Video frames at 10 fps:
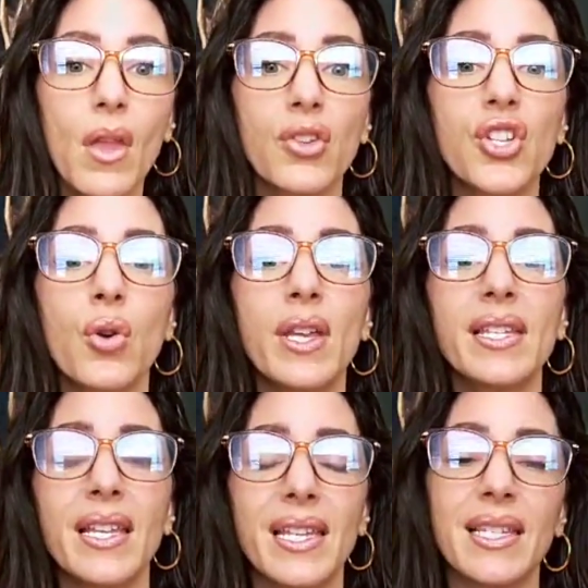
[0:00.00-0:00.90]
So he
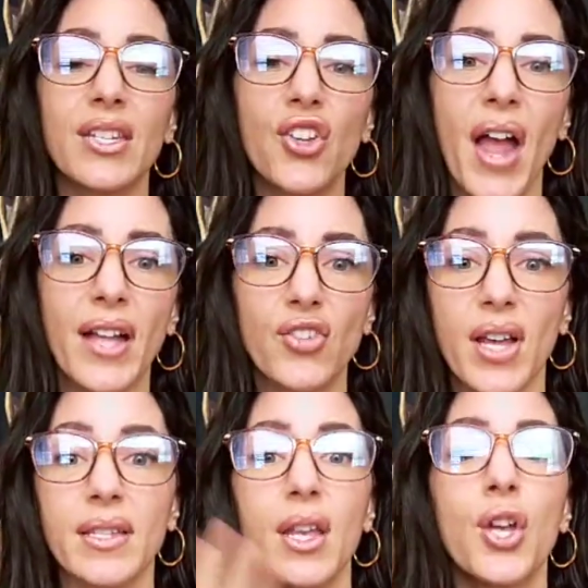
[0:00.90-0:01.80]
says, is this your
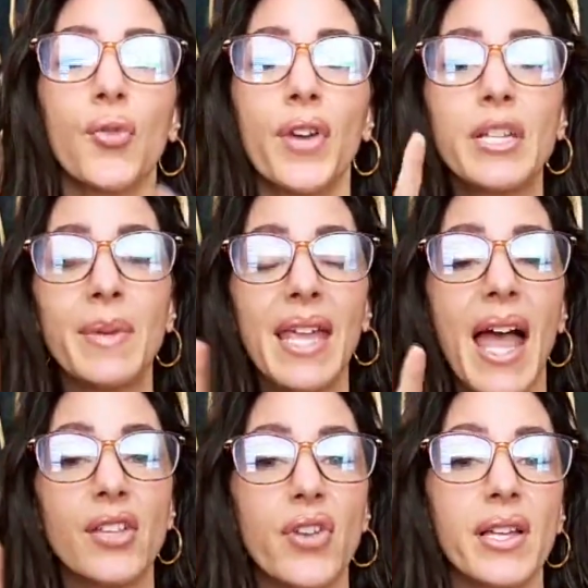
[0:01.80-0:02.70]
address? Reads me the
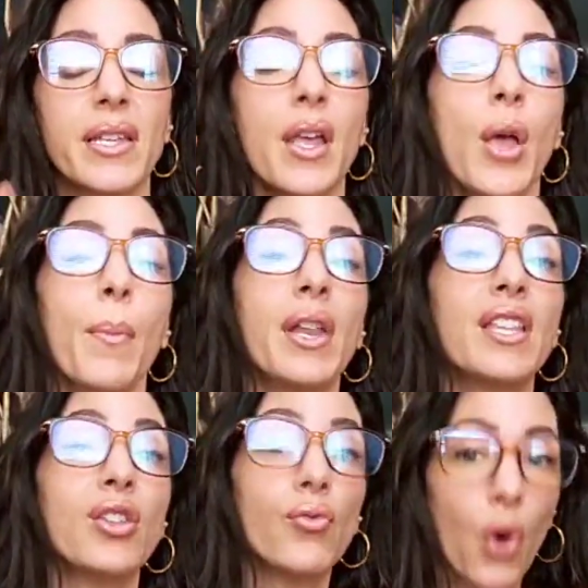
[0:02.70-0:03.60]
address, but
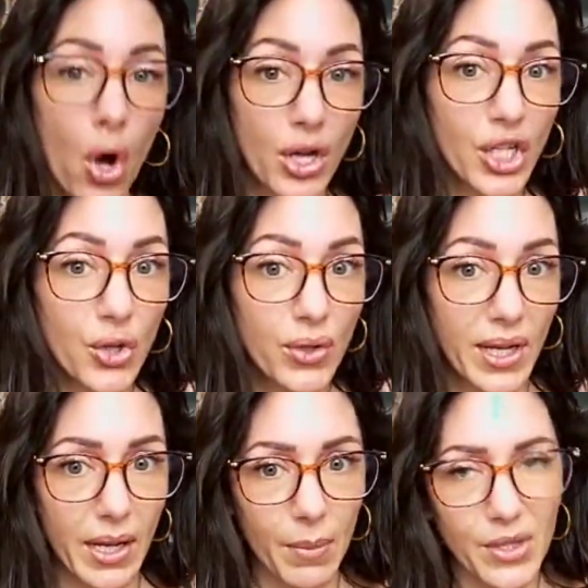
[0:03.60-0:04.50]
it's the wrong unit
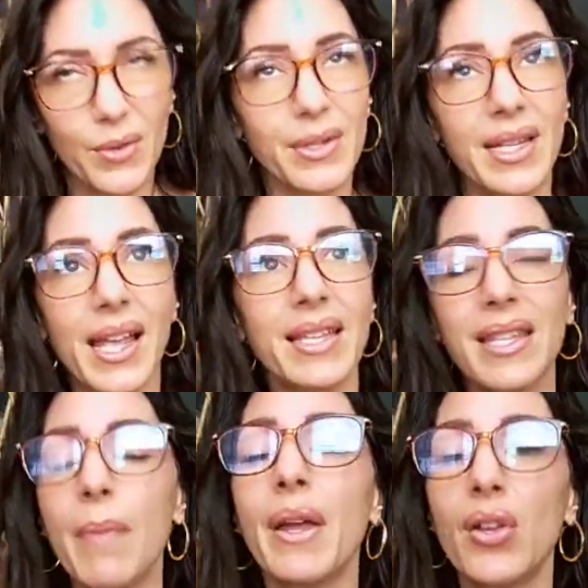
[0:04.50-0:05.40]
number. So I was like, that's
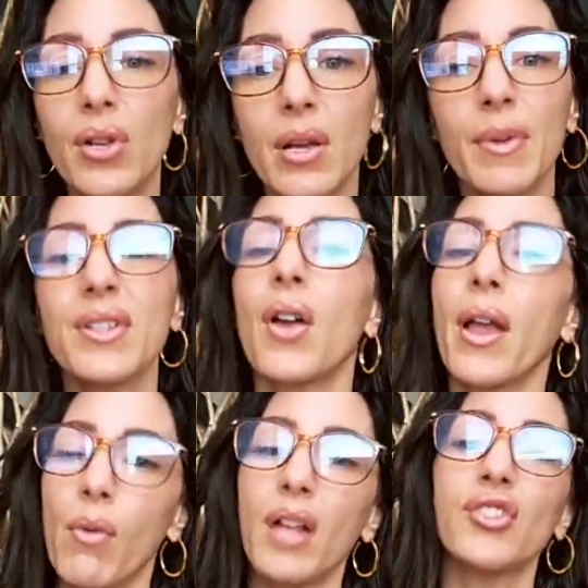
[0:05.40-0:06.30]
not my unit number. He's like, okay,
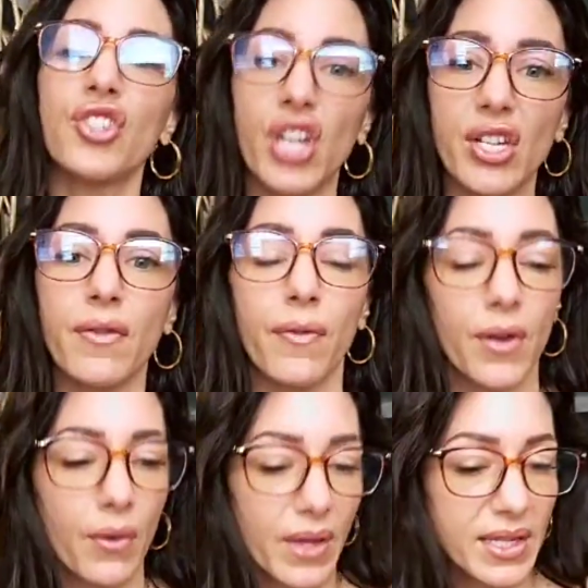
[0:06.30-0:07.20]
well, I'll just change it for
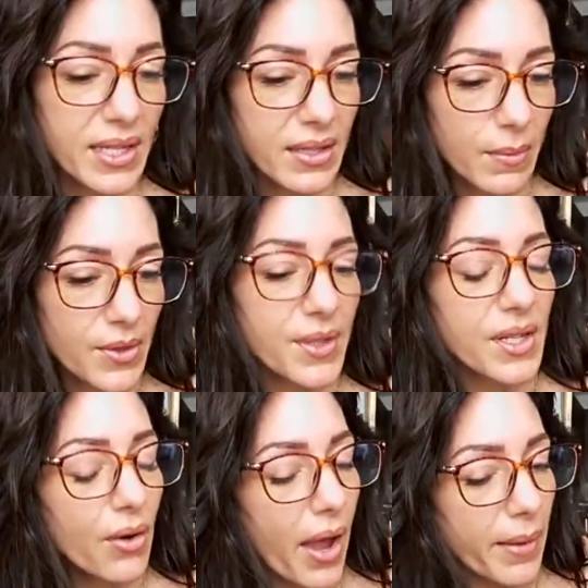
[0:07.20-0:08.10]
you in the system. So I said,
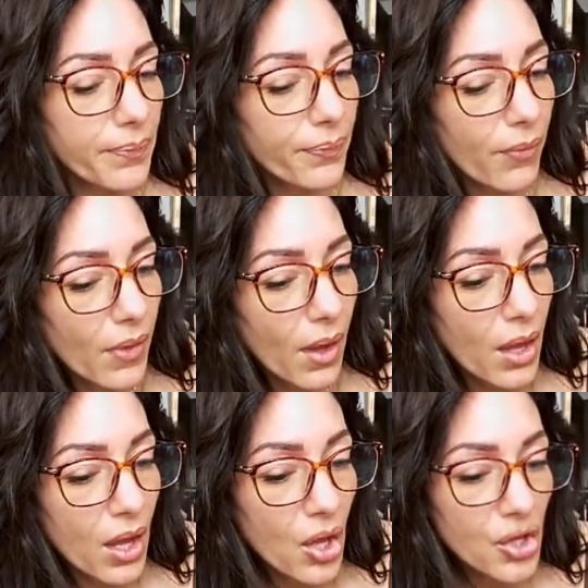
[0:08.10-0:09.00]
okay.
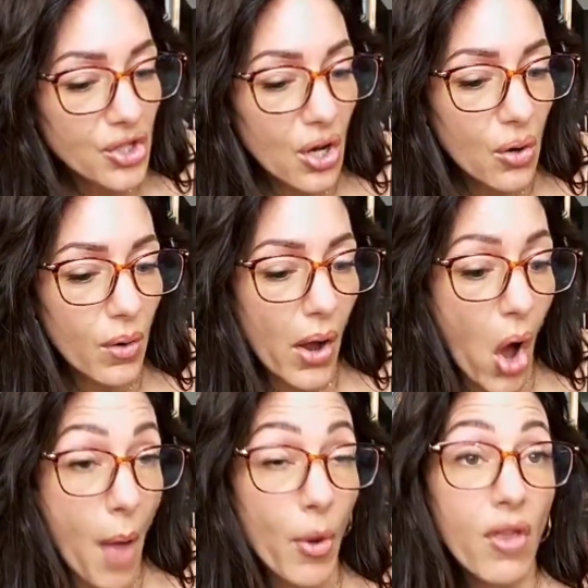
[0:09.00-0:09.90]
So
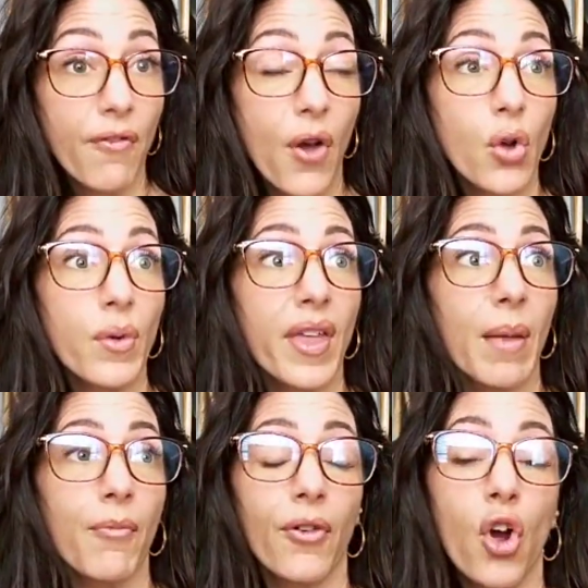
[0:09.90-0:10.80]
I'm on the phone with
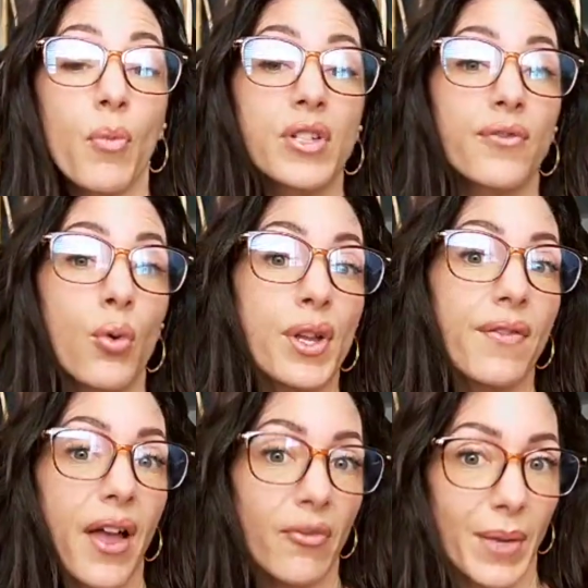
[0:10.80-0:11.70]
him for almost
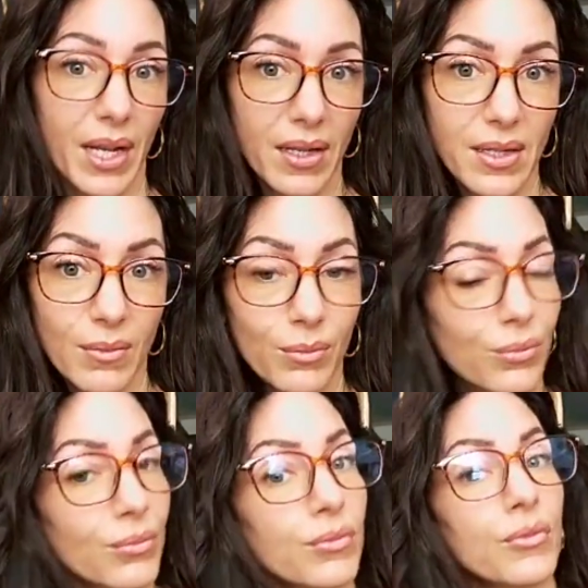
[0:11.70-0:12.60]
45 minutes.
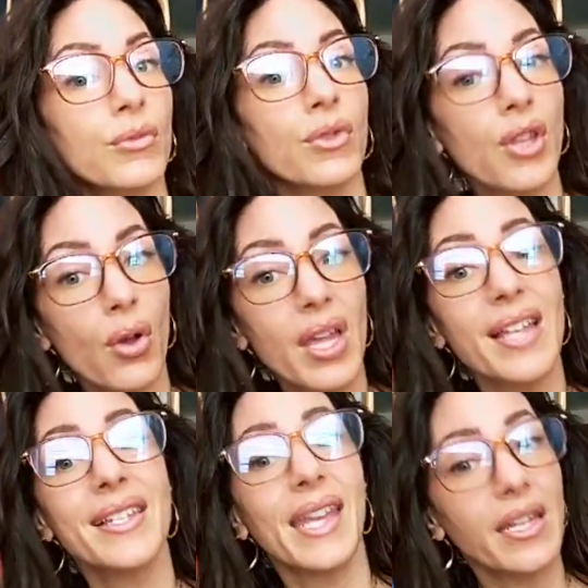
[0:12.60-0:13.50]

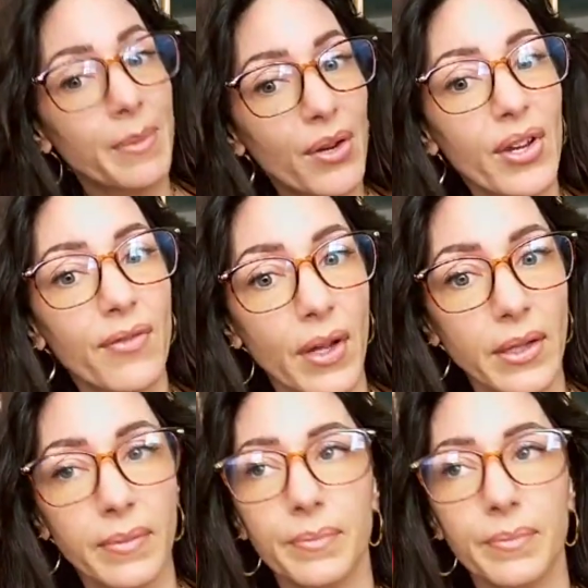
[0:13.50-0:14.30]
He gives me a refund.